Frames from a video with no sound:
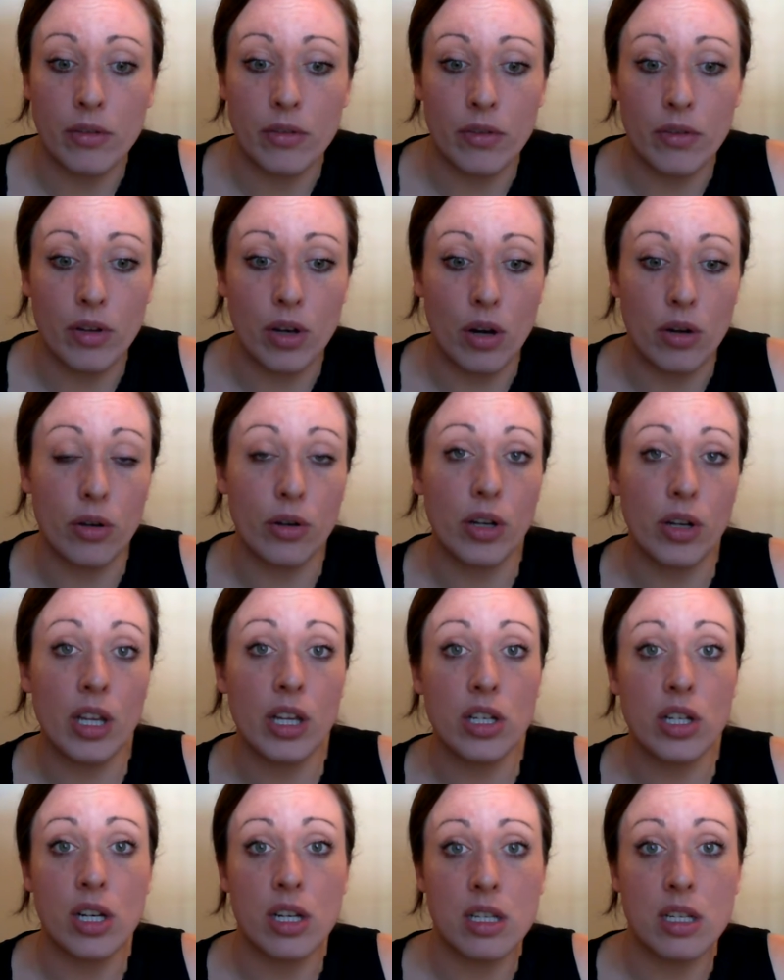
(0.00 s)
your
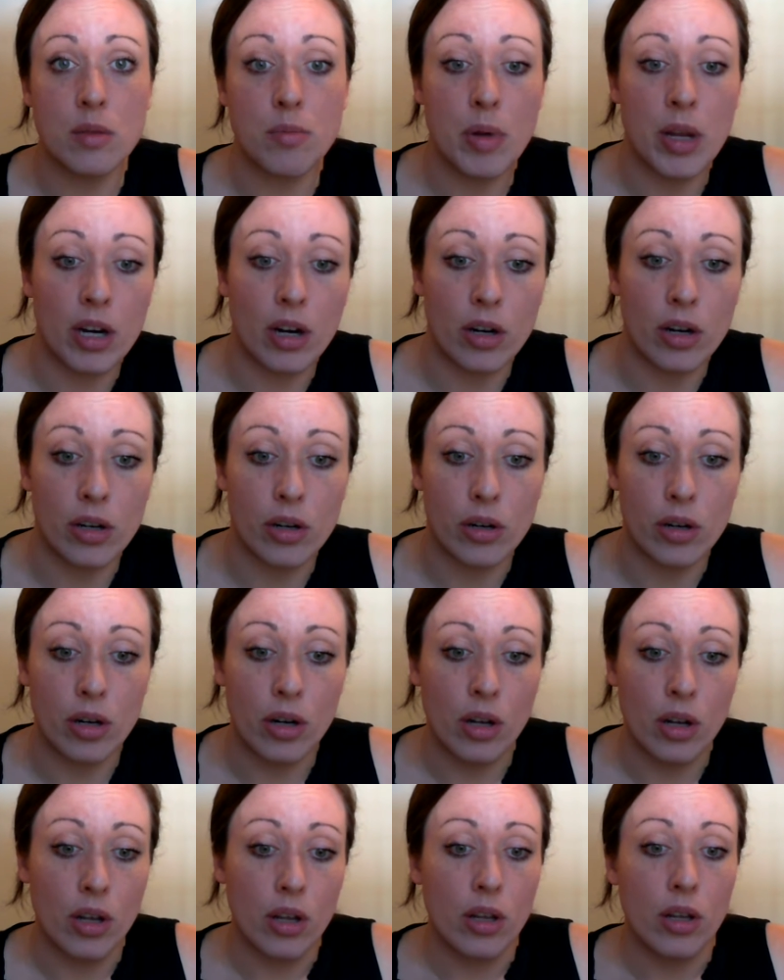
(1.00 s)
kitchen is bigger,
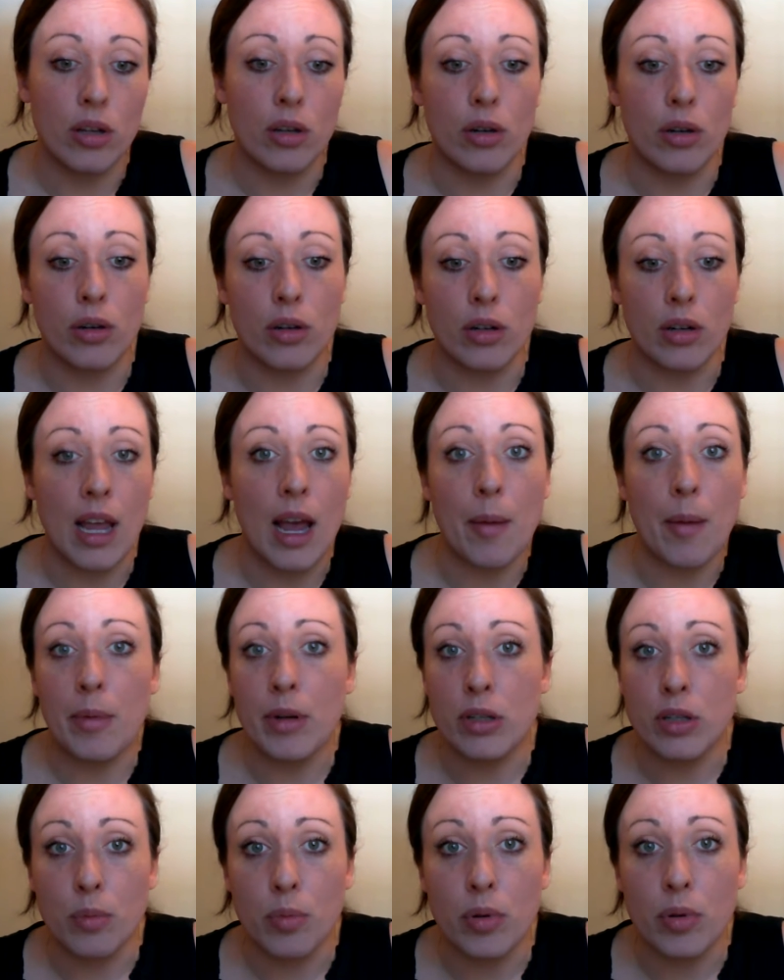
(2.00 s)
your
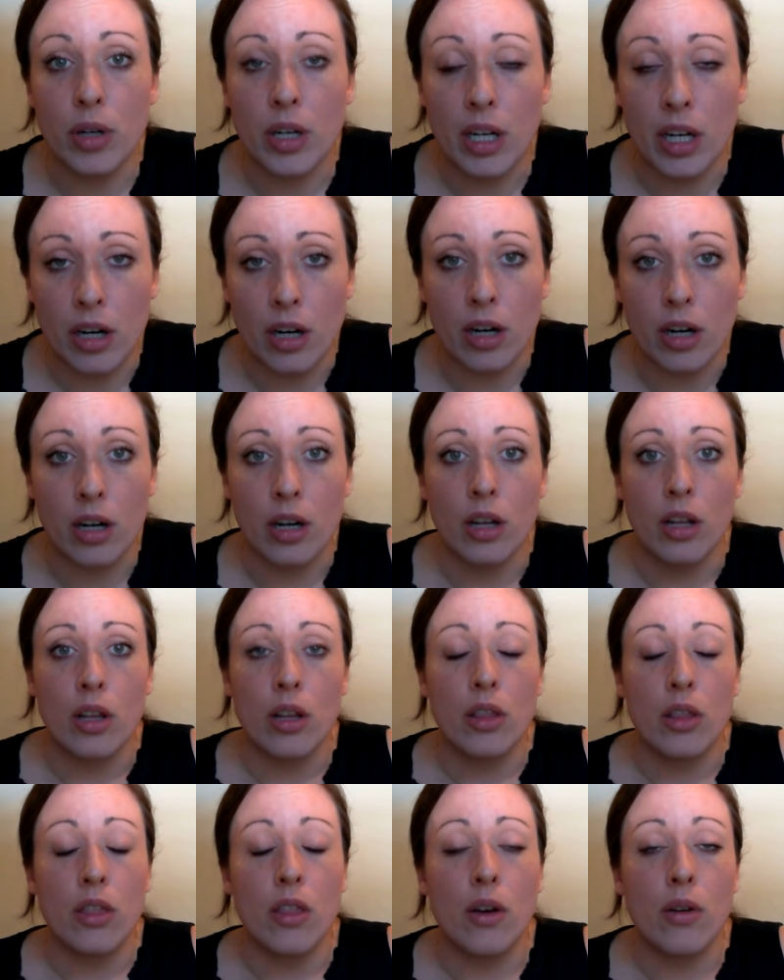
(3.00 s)
cabinets are prettier,
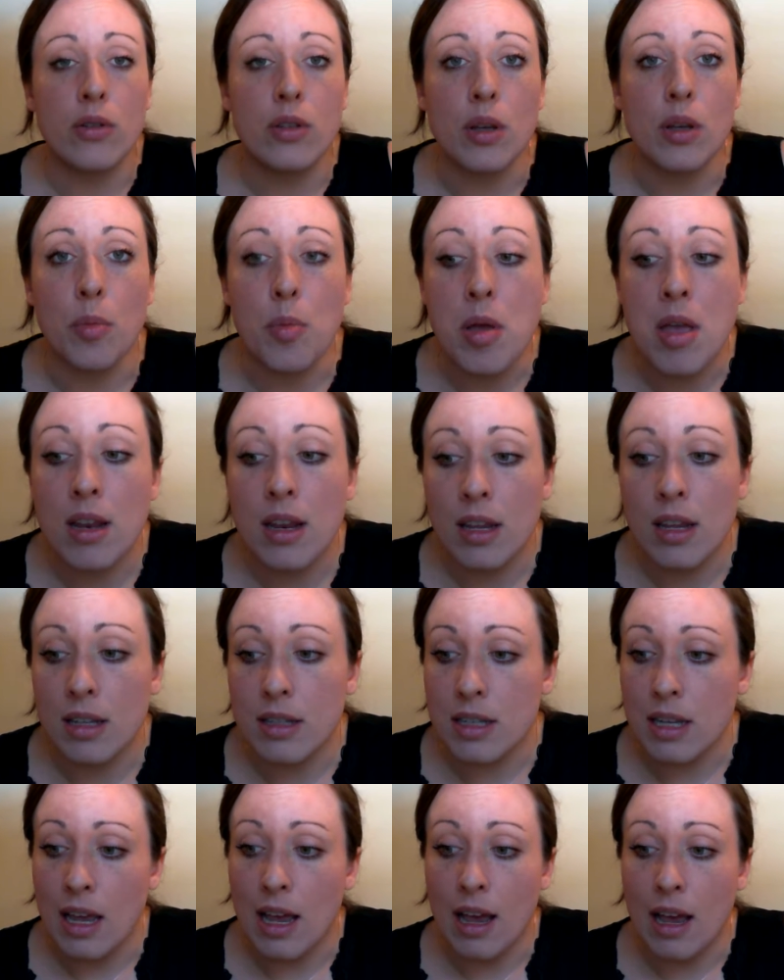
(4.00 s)
those
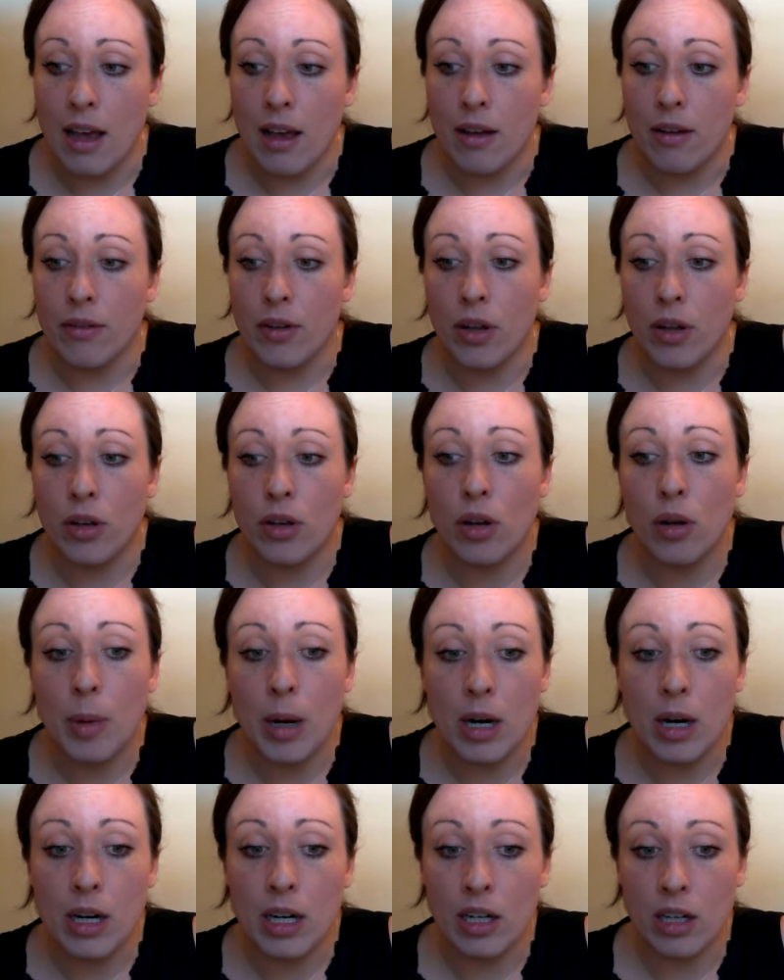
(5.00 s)
opinions have no
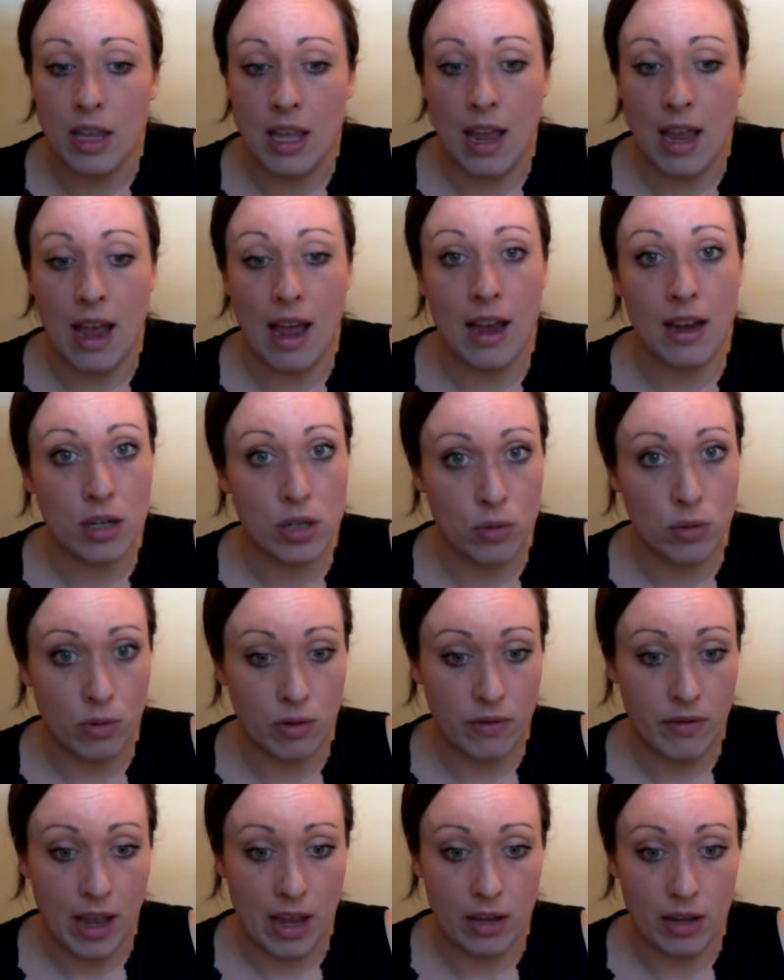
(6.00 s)
bearing on the
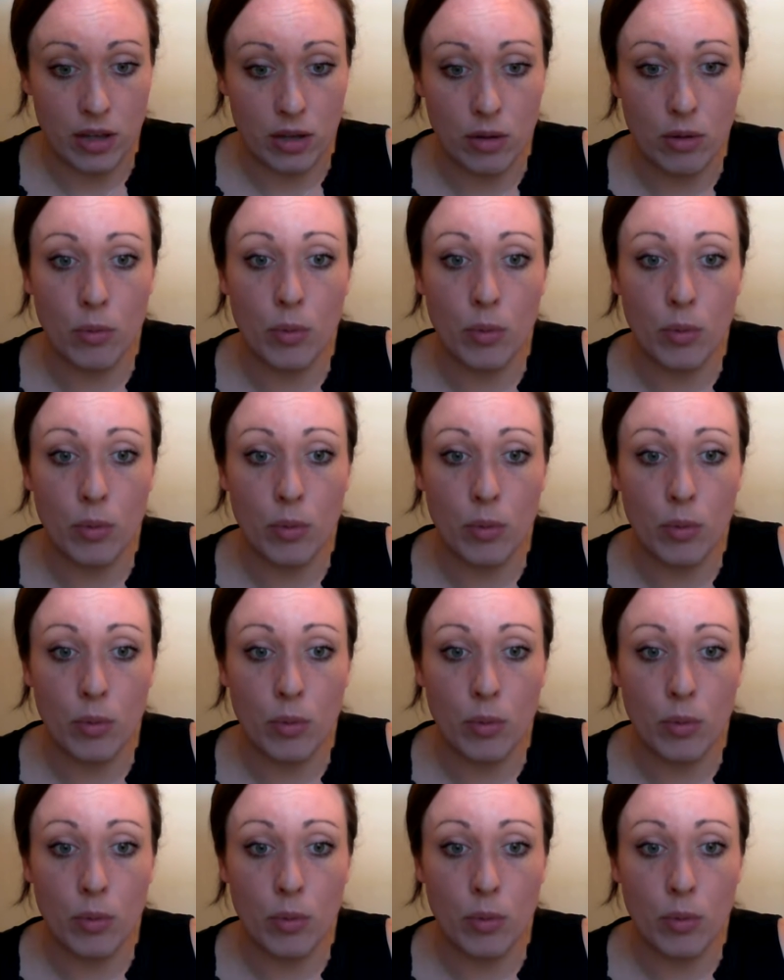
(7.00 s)
actual value.